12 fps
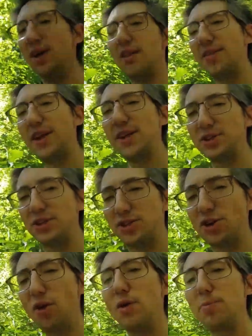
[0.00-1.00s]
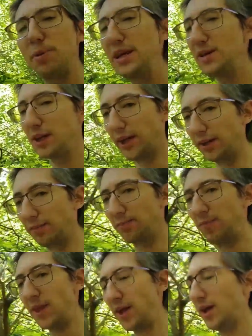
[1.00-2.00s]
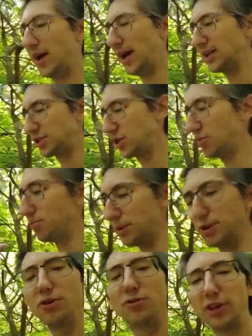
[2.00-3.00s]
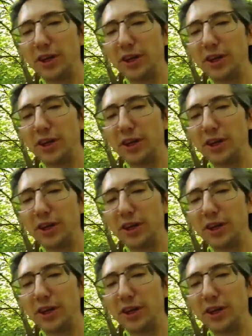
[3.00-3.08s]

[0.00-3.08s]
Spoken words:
that is so appealing and so beautifully